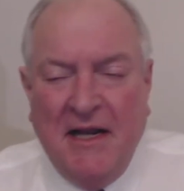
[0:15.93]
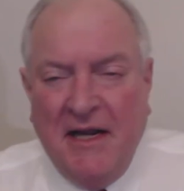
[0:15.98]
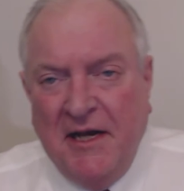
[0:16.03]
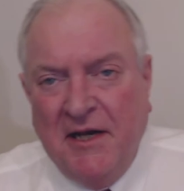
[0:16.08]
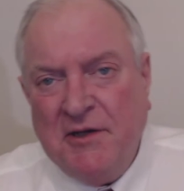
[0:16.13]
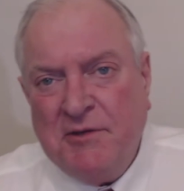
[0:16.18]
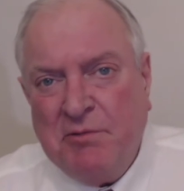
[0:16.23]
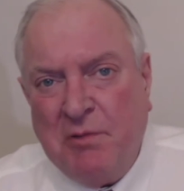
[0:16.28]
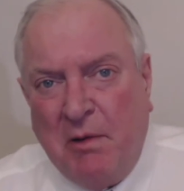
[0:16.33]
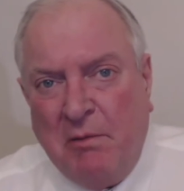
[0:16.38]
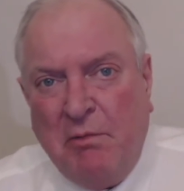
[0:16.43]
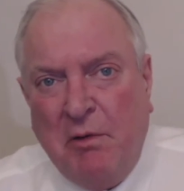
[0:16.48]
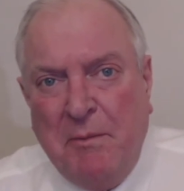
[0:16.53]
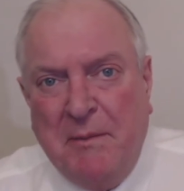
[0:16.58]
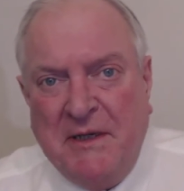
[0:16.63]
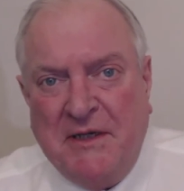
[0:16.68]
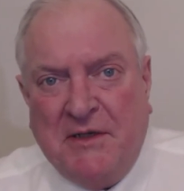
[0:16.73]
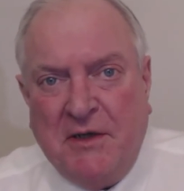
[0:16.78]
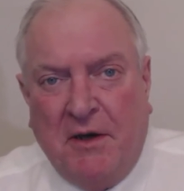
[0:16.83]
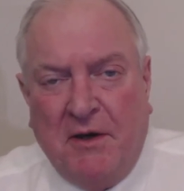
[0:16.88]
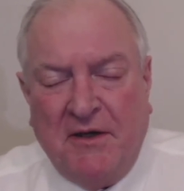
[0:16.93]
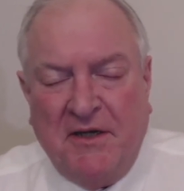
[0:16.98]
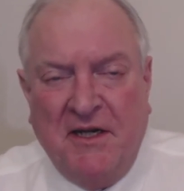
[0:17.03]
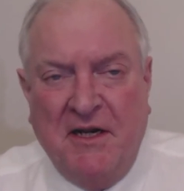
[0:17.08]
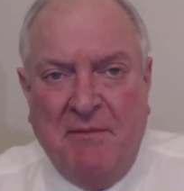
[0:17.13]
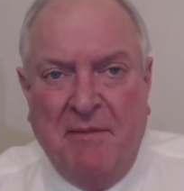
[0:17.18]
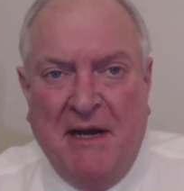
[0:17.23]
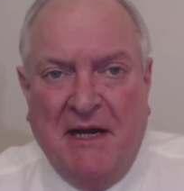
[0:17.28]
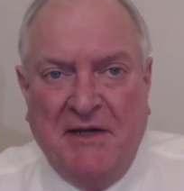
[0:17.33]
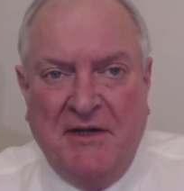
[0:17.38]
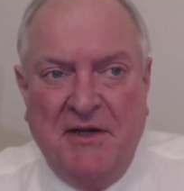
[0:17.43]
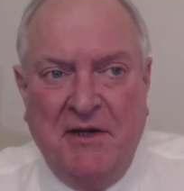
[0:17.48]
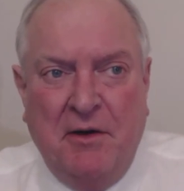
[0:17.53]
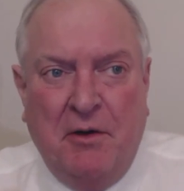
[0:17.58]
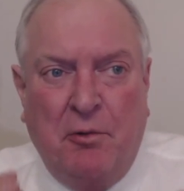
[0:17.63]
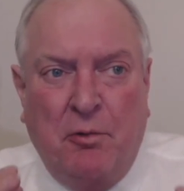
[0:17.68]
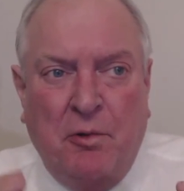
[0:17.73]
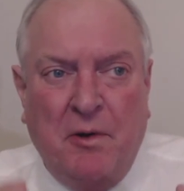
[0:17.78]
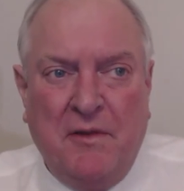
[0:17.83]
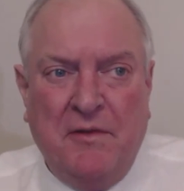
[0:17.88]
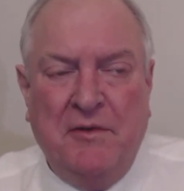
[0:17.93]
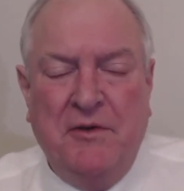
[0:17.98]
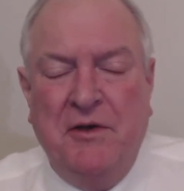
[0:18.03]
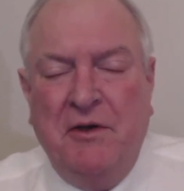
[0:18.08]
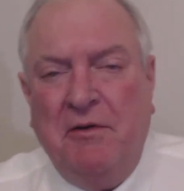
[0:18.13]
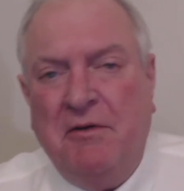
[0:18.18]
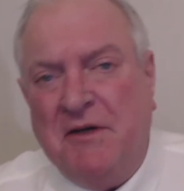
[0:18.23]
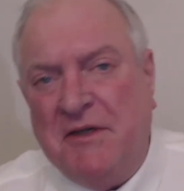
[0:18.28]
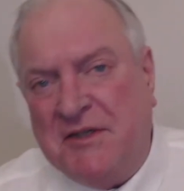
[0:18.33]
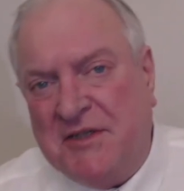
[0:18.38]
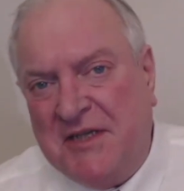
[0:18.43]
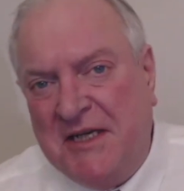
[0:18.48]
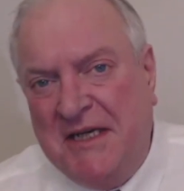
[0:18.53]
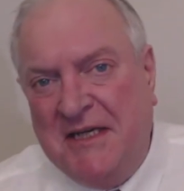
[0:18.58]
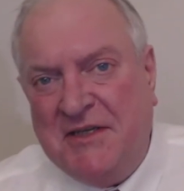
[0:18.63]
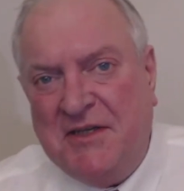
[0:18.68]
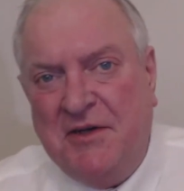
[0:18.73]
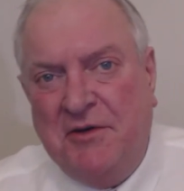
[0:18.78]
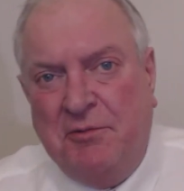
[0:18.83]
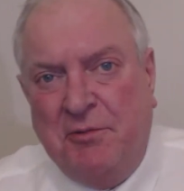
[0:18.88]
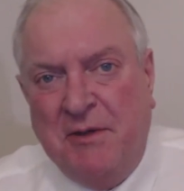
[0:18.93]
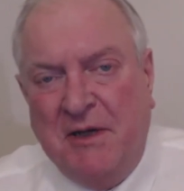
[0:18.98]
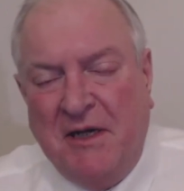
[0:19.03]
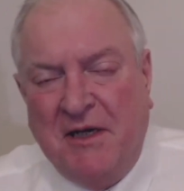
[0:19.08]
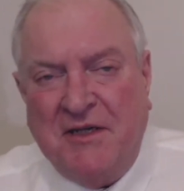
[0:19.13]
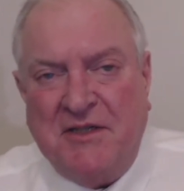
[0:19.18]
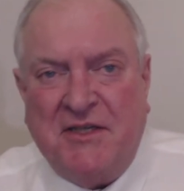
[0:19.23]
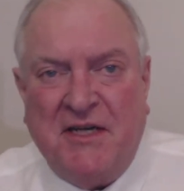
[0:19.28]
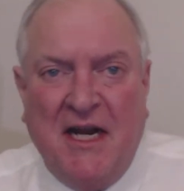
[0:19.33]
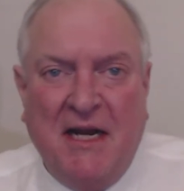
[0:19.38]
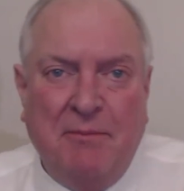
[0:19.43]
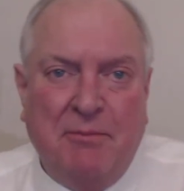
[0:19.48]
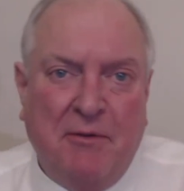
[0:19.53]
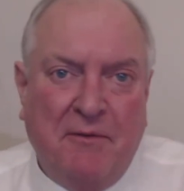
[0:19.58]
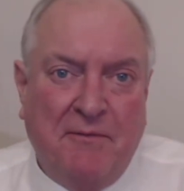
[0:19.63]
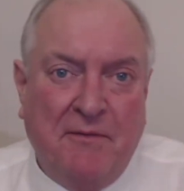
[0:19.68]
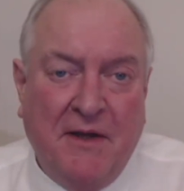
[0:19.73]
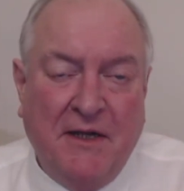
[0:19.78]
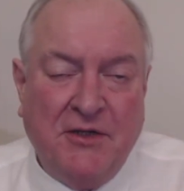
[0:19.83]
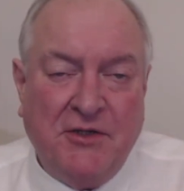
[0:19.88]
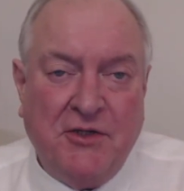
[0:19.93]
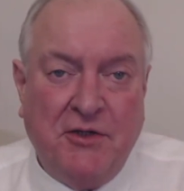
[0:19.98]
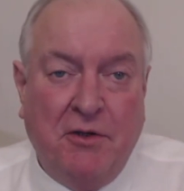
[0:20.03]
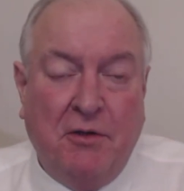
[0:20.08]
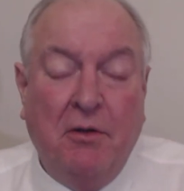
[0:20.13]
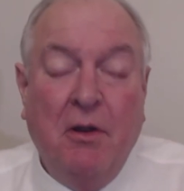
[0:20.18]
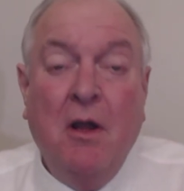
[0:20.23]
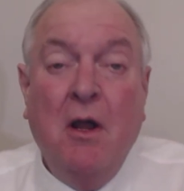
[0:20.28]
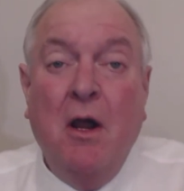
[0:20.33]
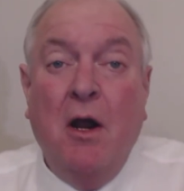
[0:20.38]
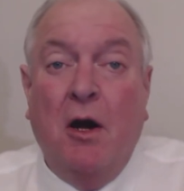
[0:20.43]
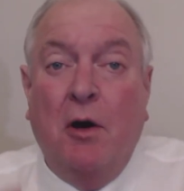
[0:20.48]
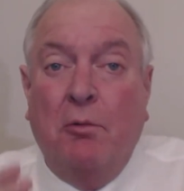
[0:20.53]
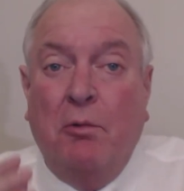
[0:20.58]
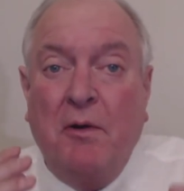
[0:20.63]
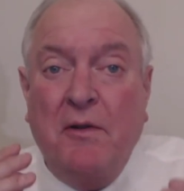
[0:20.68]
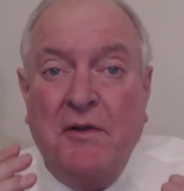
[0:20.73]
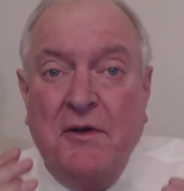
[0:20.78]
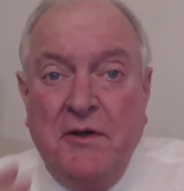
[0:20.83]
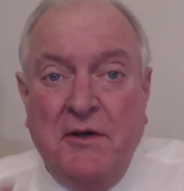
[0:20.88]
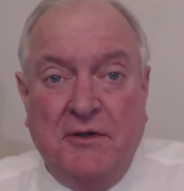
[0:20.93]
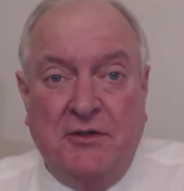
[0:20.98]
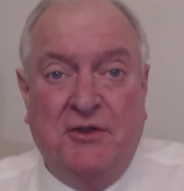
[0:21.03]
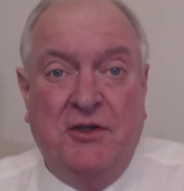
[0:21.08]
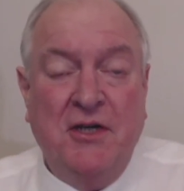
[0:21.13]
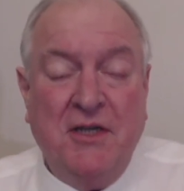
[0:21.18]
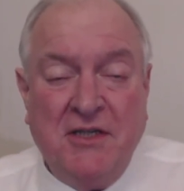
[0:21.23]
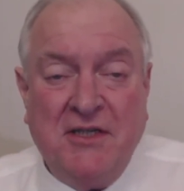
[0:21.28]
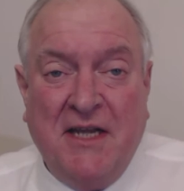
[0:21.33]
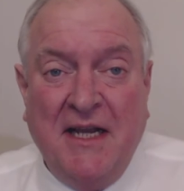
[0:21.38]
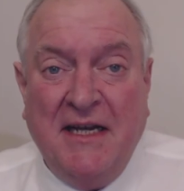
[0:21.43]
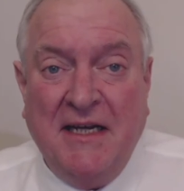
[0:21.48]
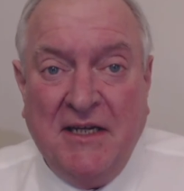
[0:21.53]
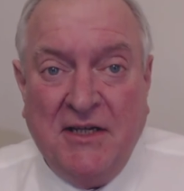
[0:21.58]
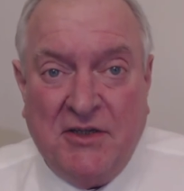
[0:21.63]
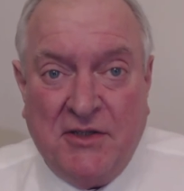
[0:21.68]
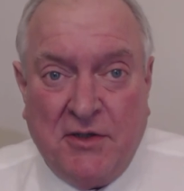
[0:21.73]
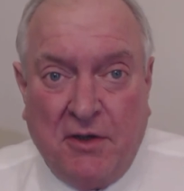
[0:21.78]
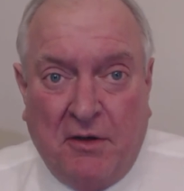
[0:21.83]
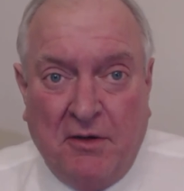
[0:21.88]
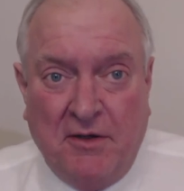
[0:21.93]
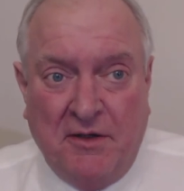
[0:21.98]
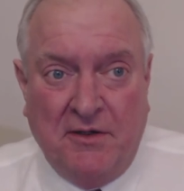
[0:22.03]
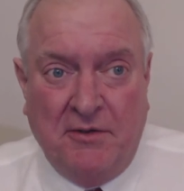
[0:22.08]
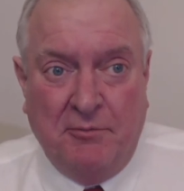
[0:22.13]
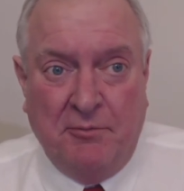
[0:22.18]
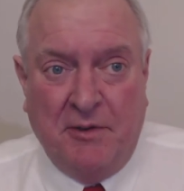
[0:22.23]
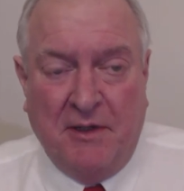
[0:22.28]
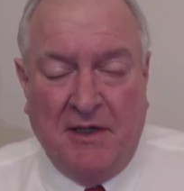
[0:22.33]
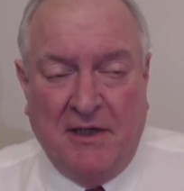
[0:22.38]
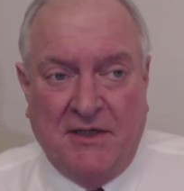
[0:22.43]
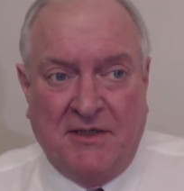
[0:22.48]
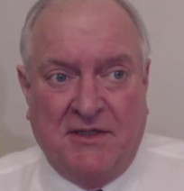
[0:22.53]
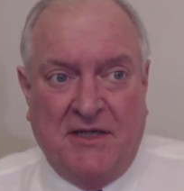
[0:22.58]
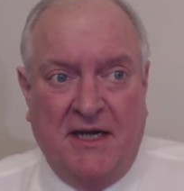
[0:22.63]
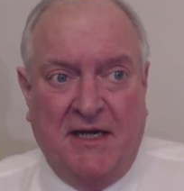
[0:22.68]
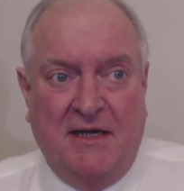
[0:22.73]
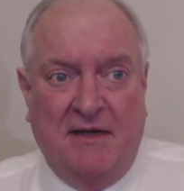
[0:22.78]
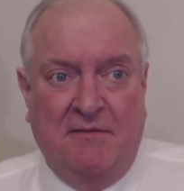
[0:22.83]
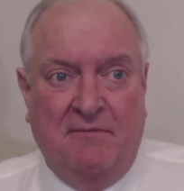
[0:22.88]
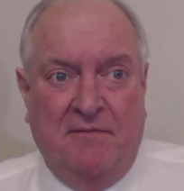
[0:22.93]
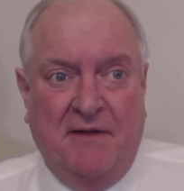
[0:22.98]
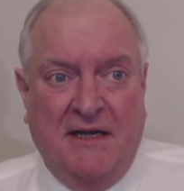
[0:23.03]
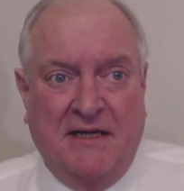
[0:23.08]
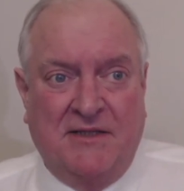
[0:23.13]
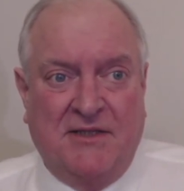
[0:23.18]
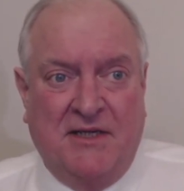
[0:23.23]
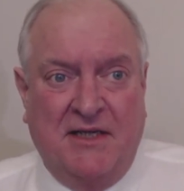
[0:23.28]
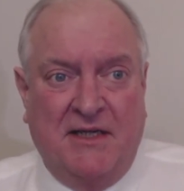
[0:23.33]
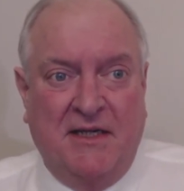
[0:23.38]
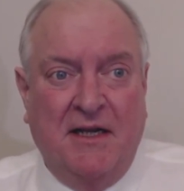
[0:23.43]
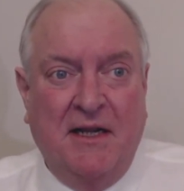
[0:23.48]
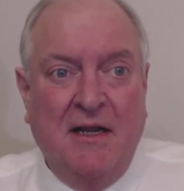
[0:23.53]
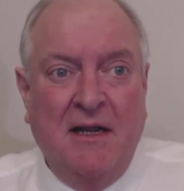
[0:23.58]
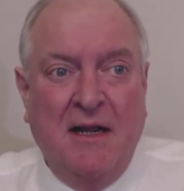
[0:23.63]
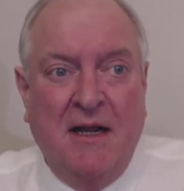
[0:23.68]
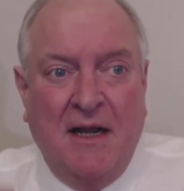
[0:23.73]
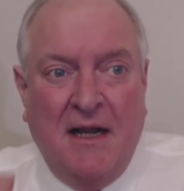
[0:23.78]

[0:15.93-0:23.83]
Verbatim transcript: Here's what we'll be talking about. You know, whether you're a seasoned real estate professional or whether you're just getting started in real estate investing,